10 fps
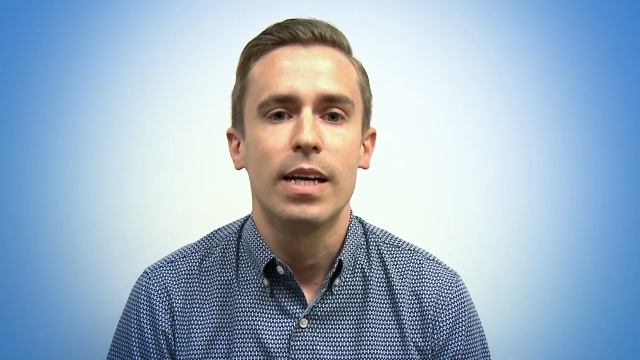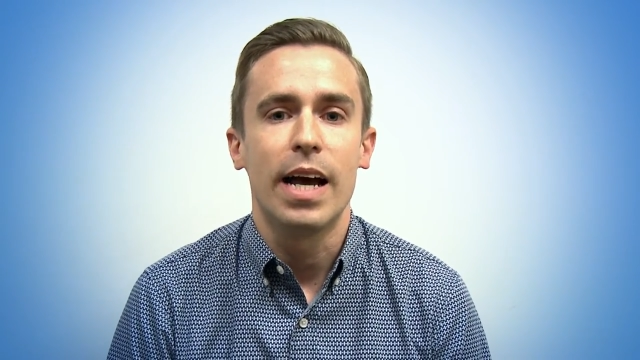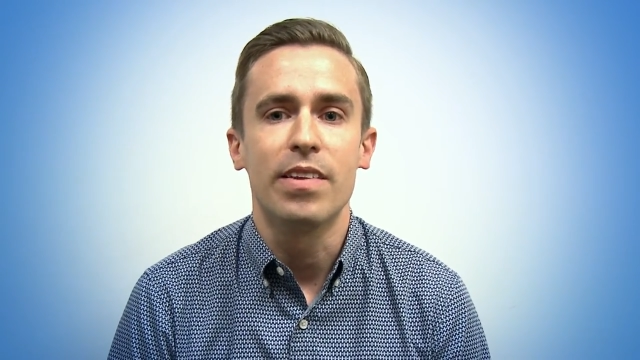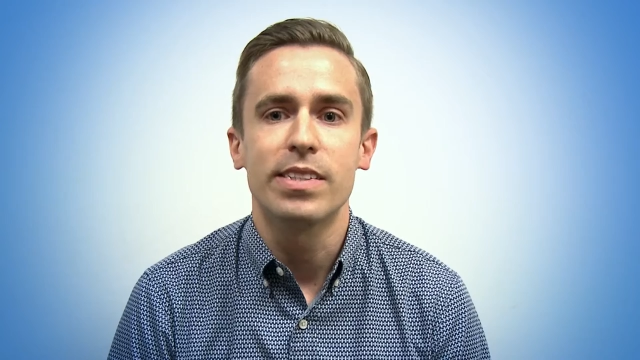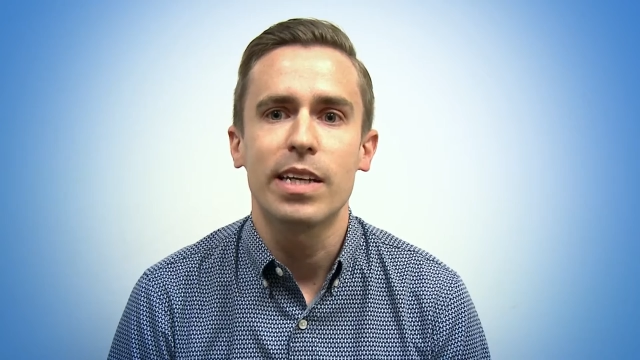
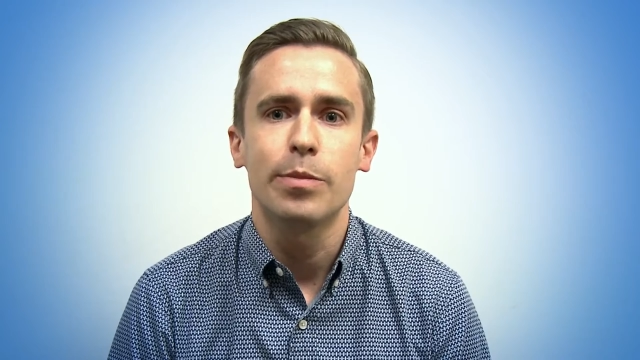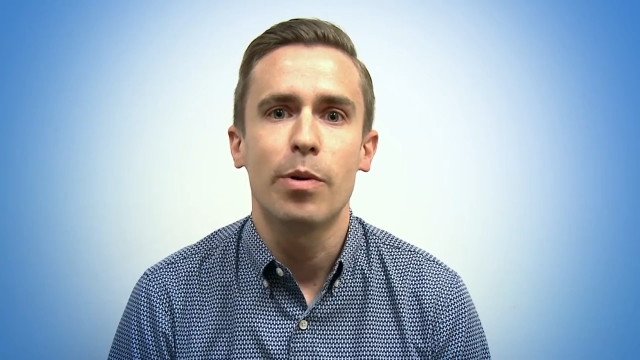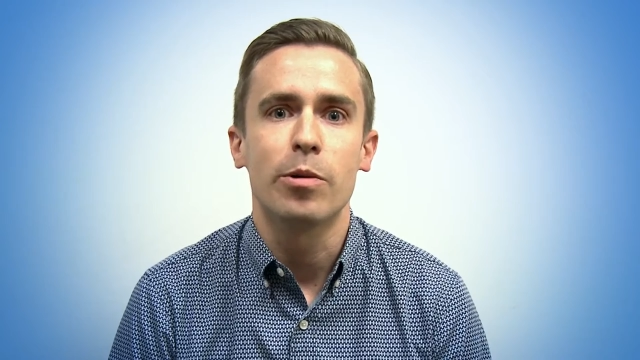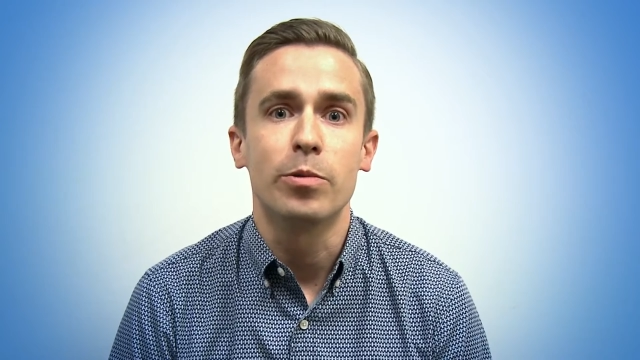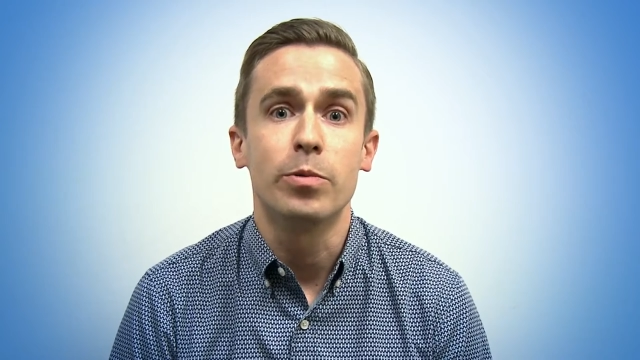And the second
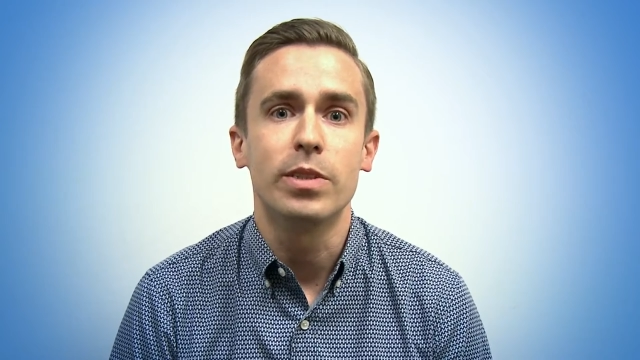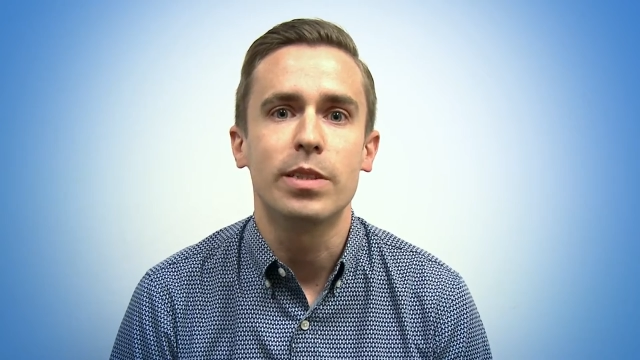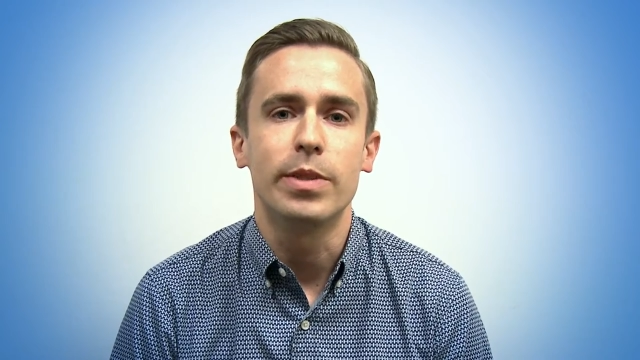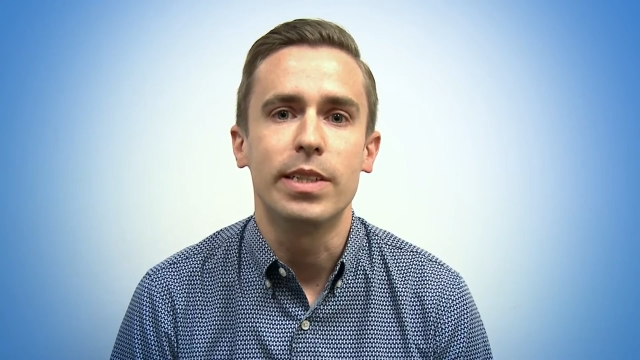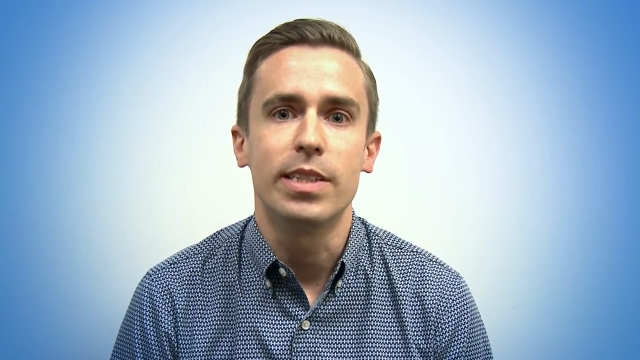part would really
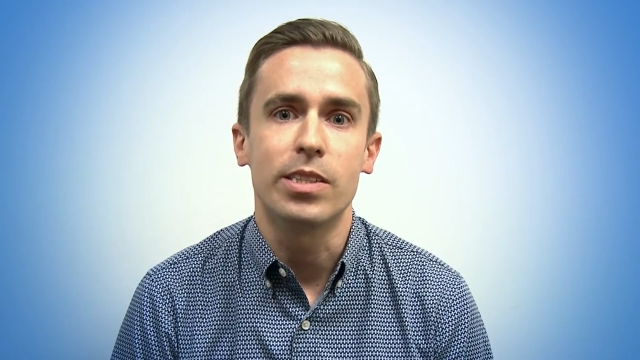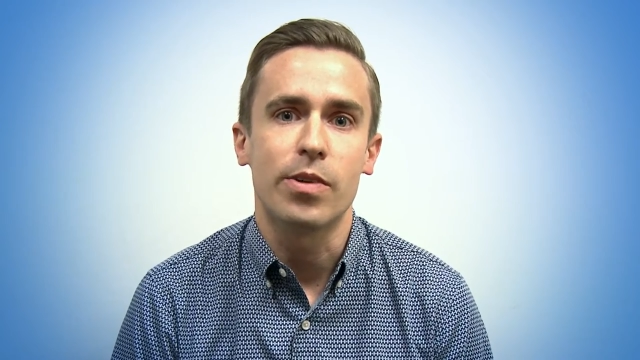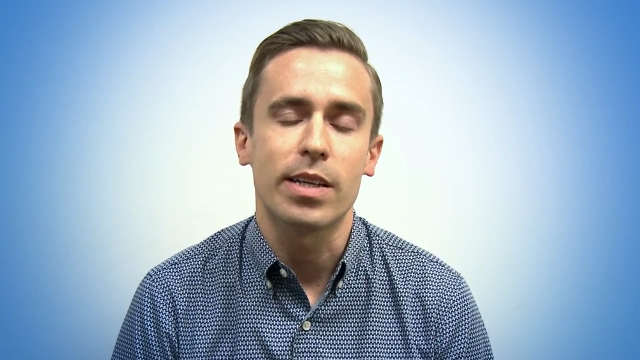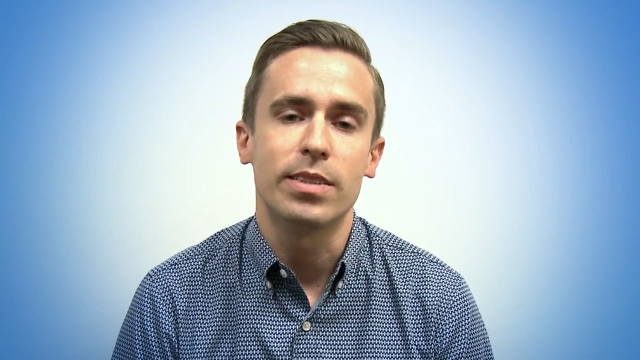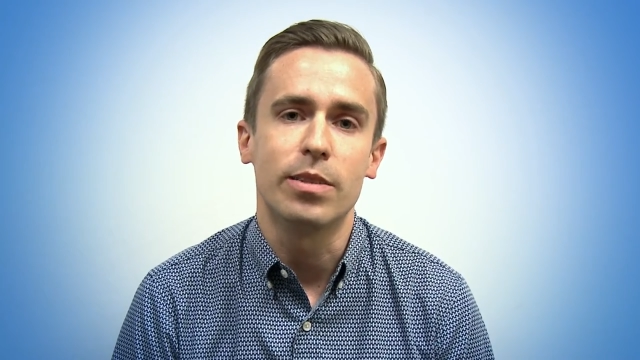be
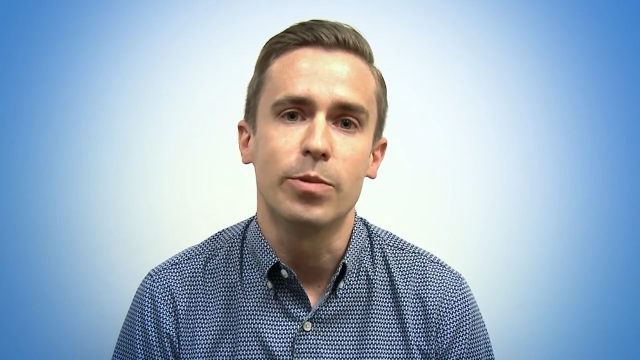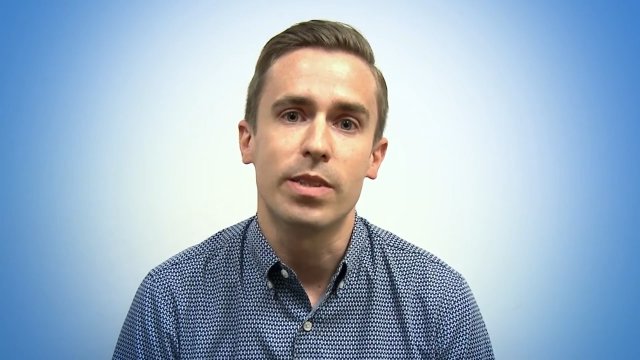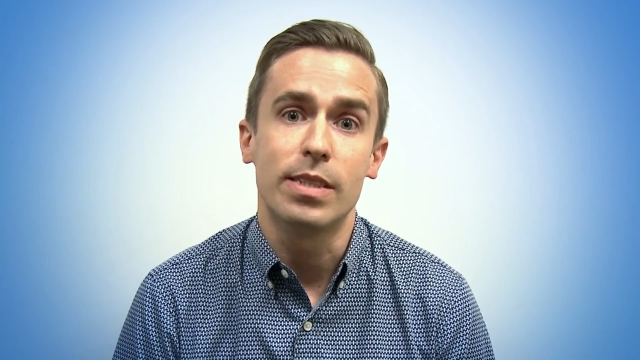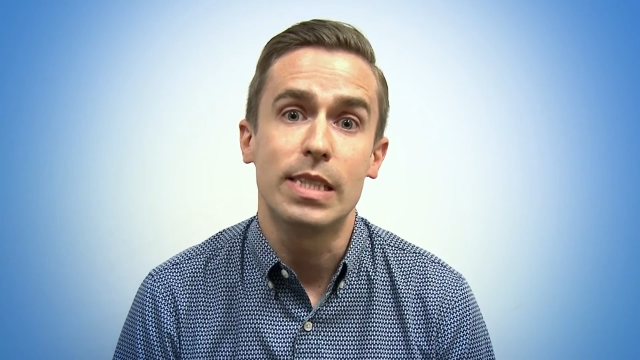interacting with